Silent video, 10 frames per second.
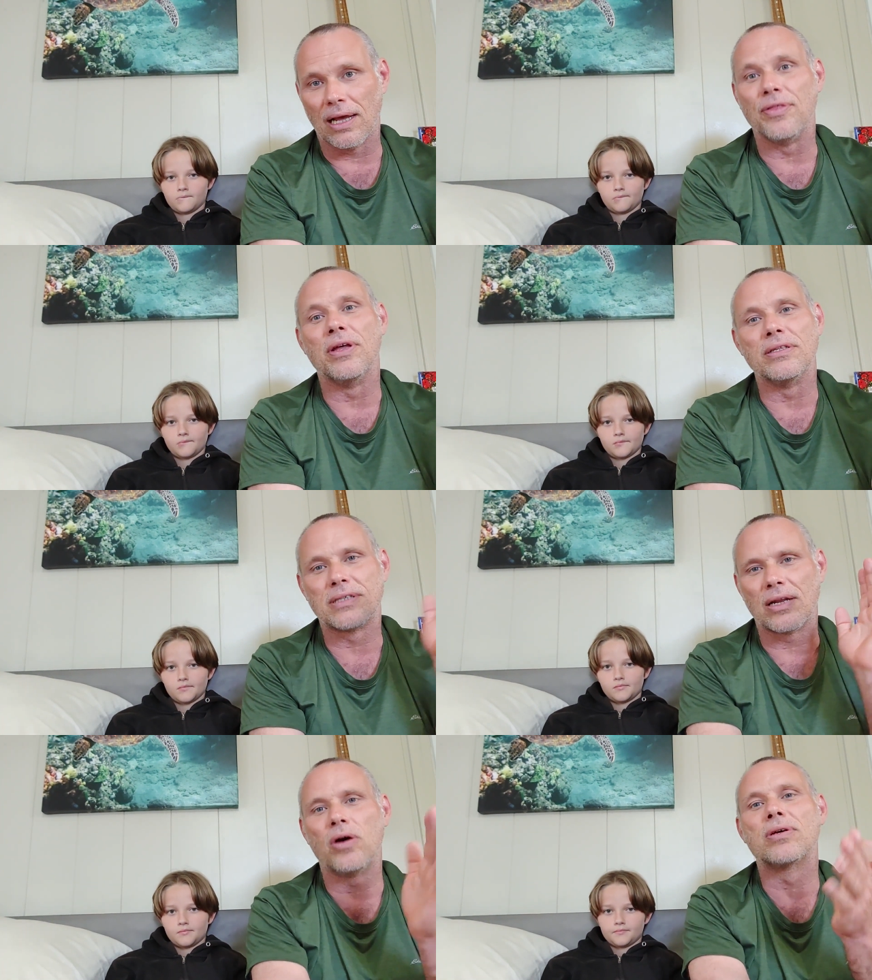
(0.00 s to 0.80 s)
Speaker 1: and then
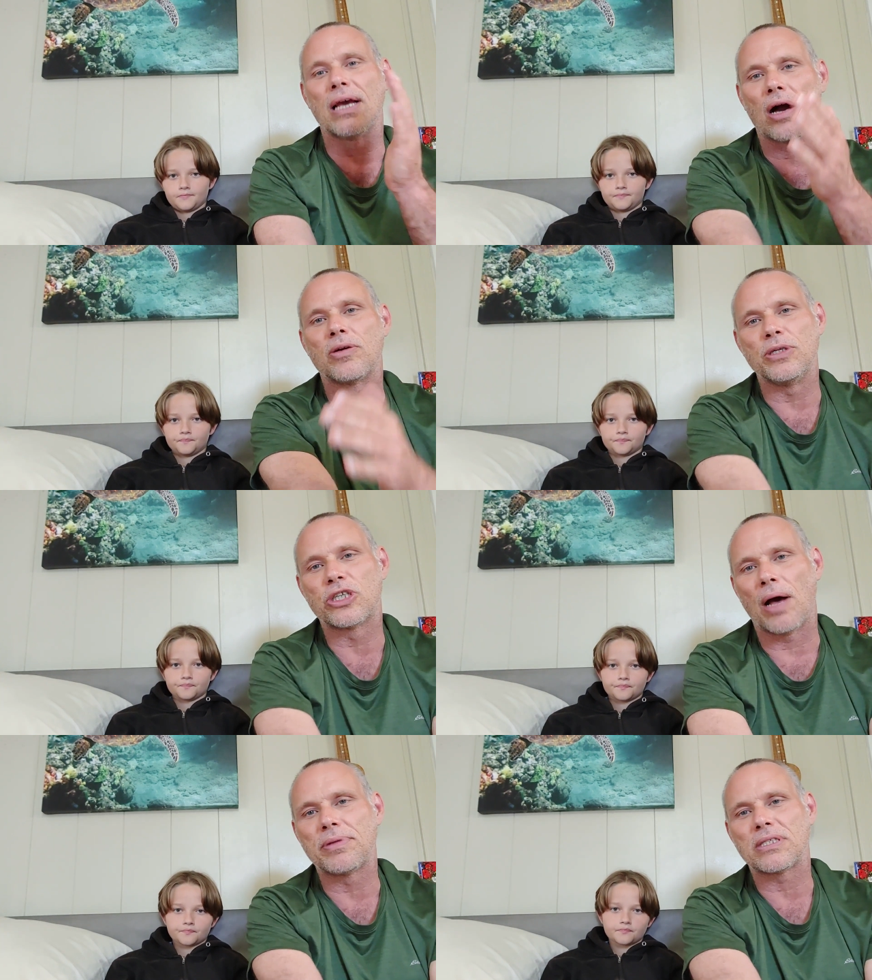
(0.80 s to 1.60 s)
said, "Okay, how can we
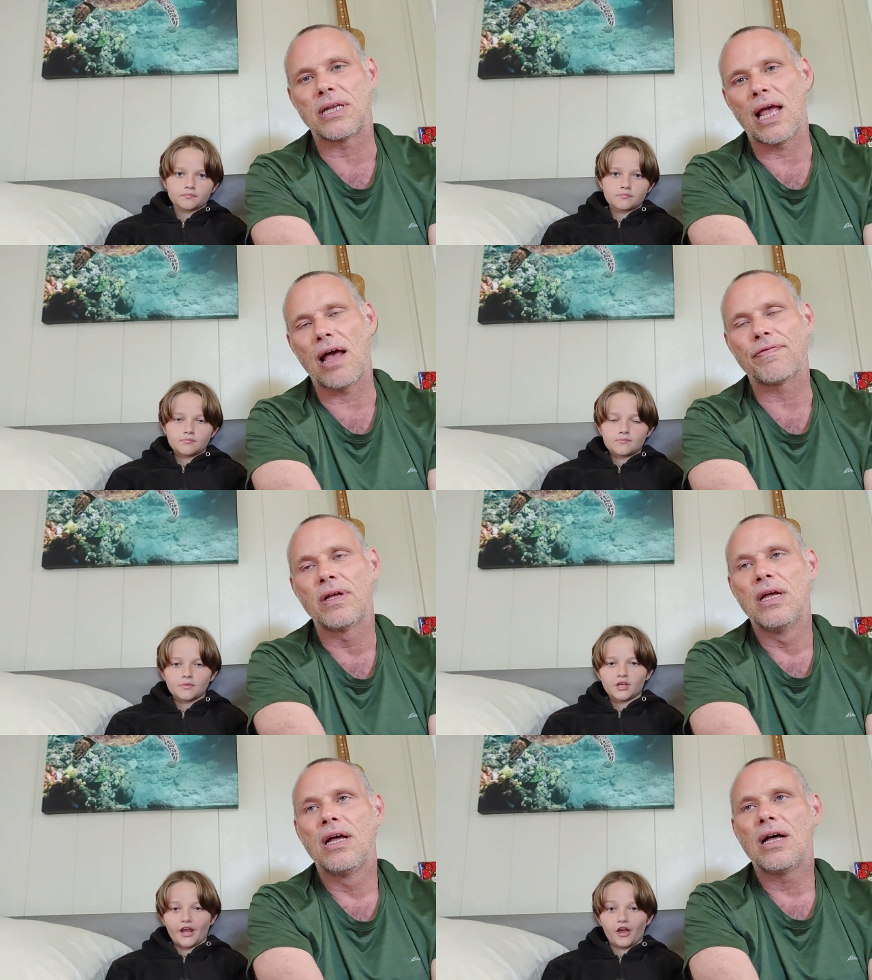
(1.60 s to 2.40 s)
chop this in half?"
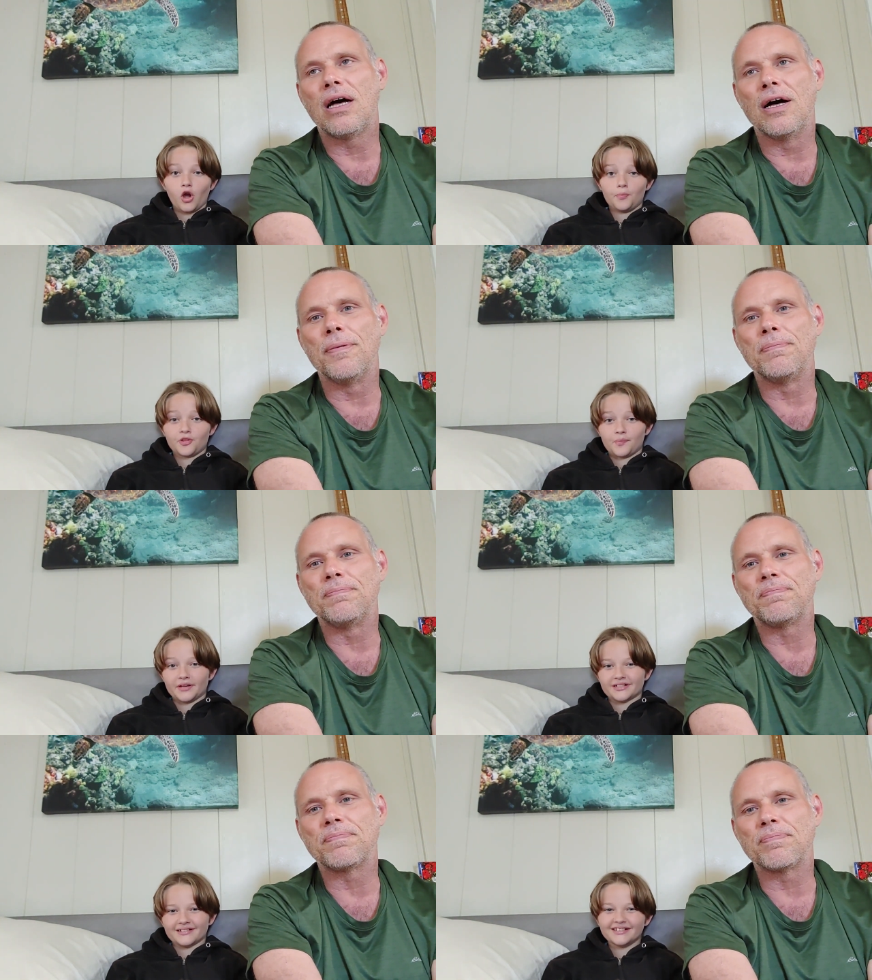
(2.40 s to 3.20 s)
Speaker 2: And I hope um, it's
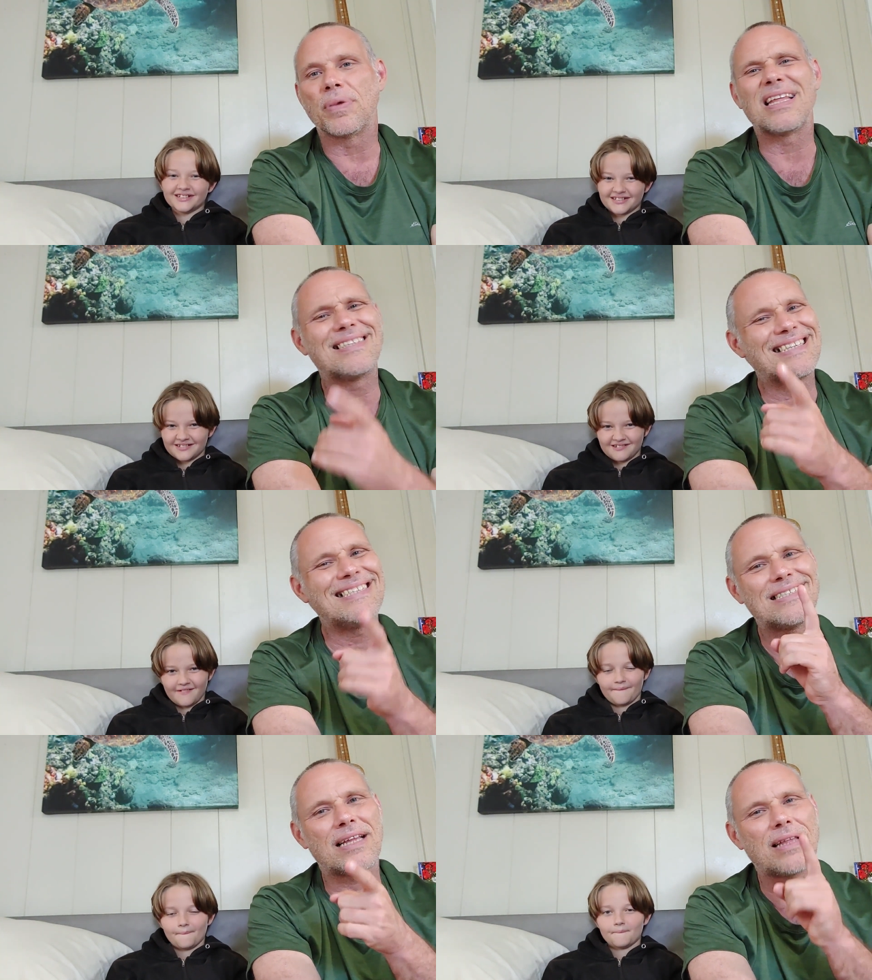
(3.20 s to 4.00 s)
better. But
Speaker 1: they
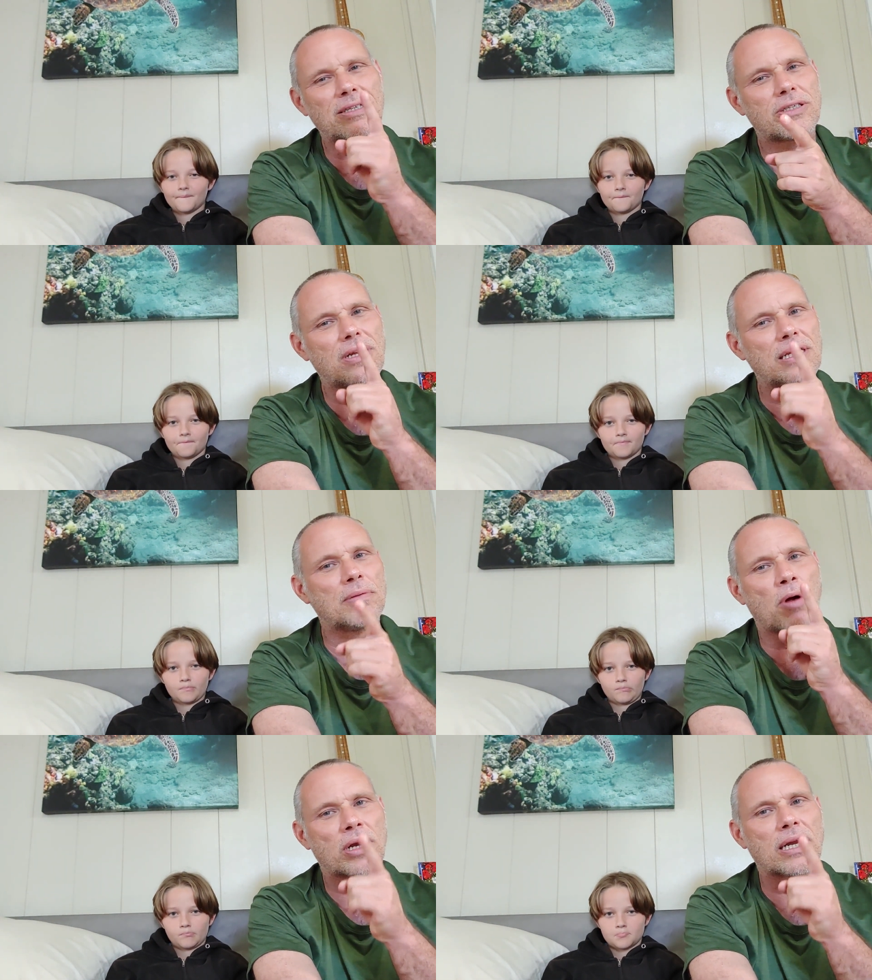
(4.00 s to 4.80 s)
didn't. They should have in the
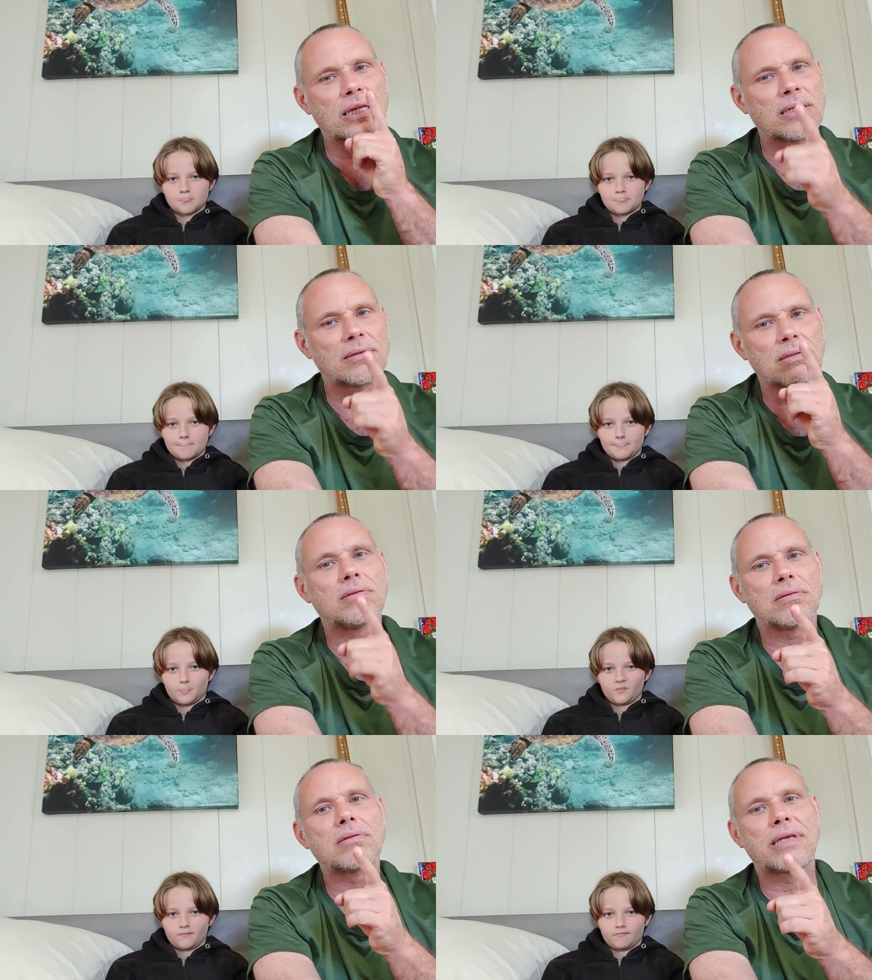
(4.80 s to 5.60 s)
marketing
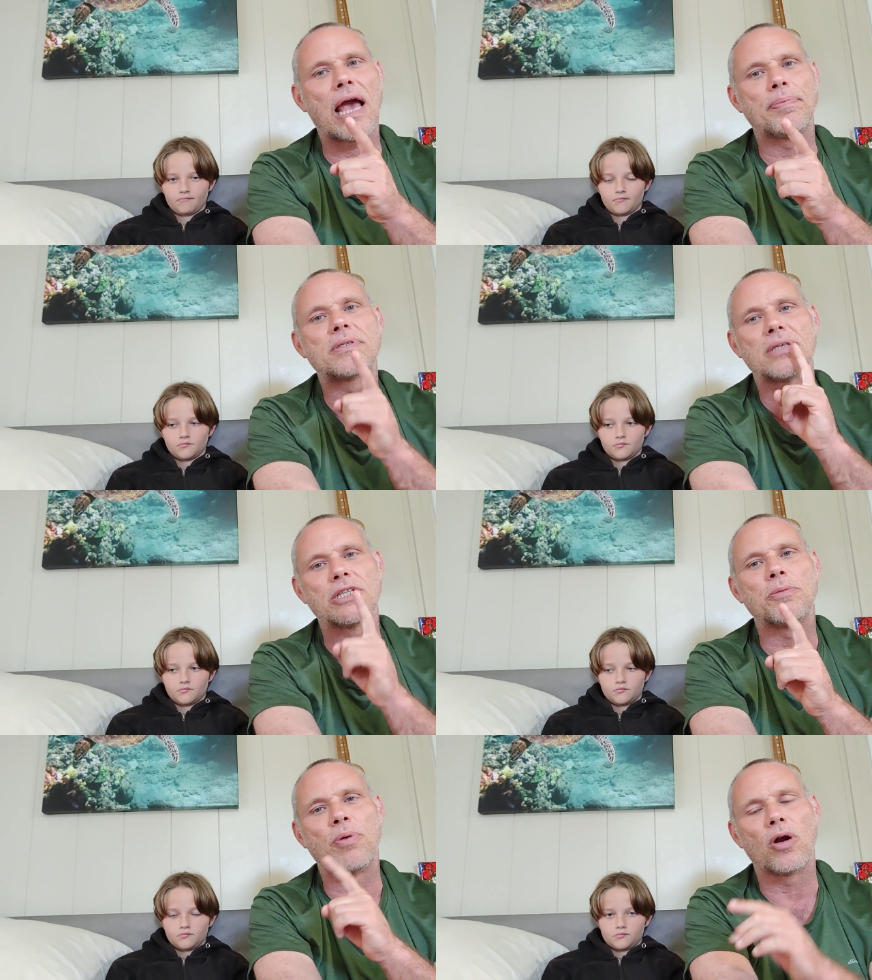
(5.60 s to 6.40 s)
kept
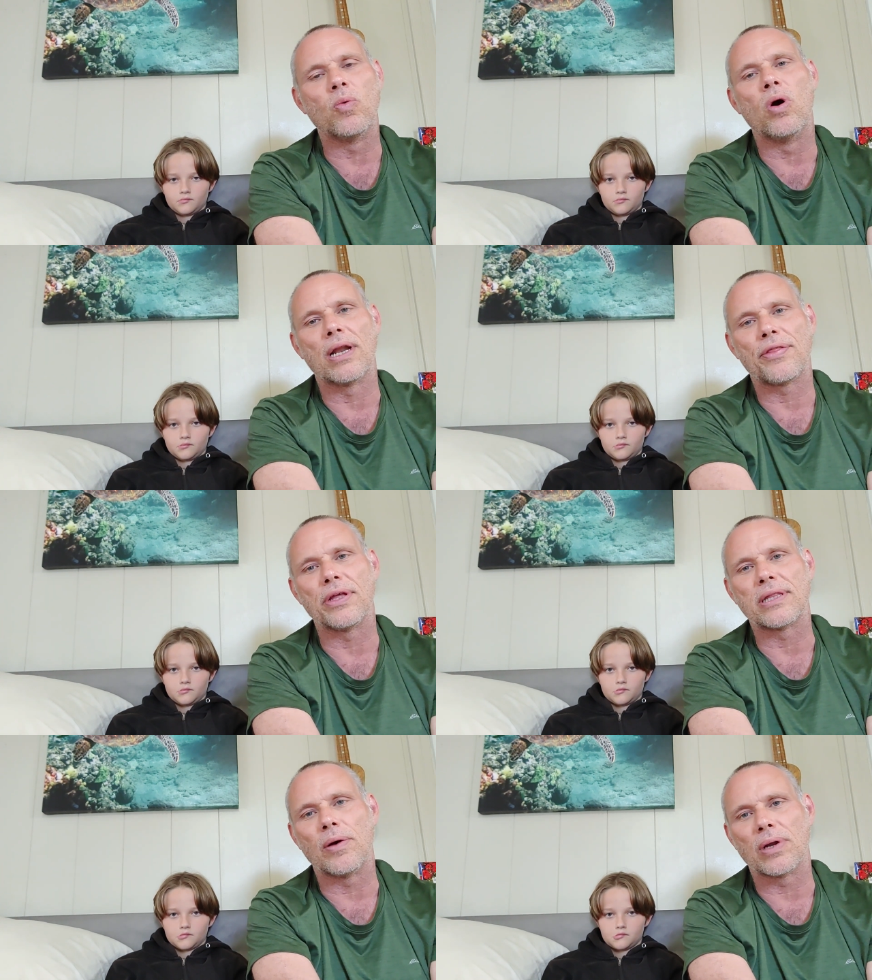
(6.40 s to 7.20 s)
it to part one. I
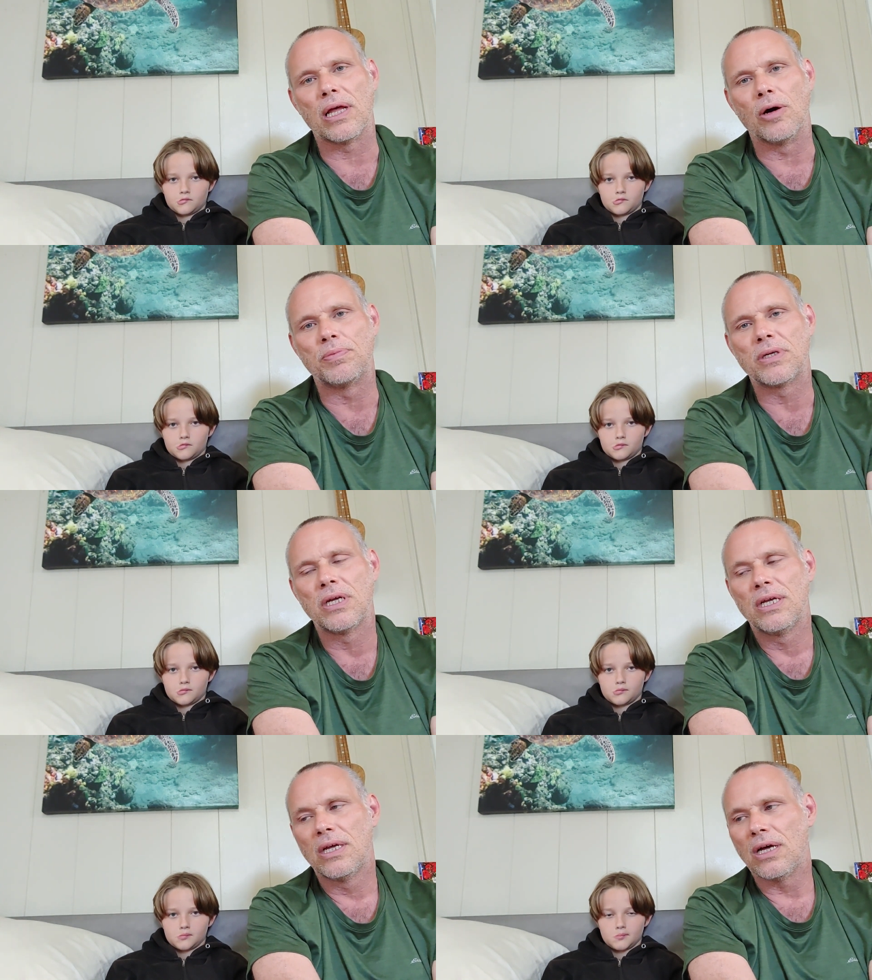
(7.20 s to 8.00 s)
think that would have helped
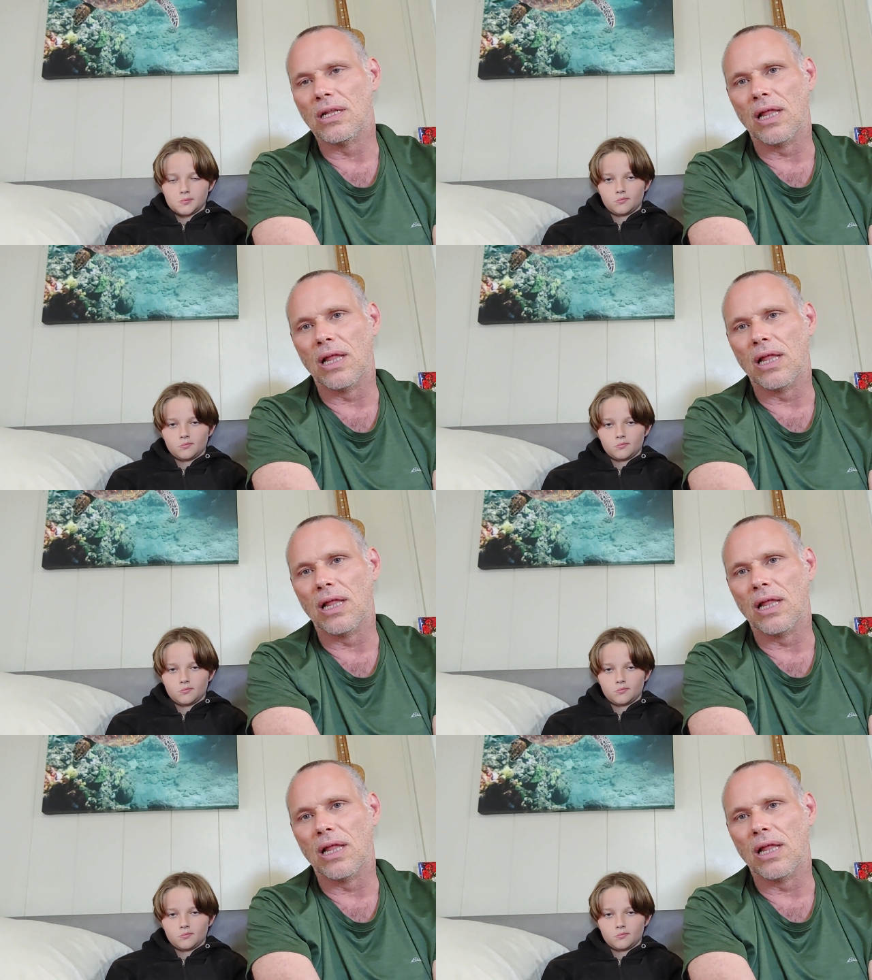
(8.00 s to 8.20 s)
a